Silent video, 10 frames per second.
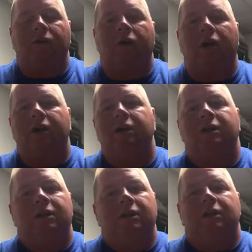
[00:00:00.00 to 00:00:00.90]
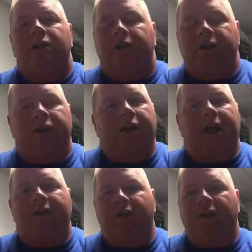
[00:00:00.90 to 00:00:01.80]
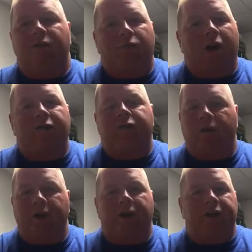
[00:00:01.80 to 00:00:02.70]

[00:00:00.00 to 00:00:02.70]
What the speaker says: or you're going to have a rough winter.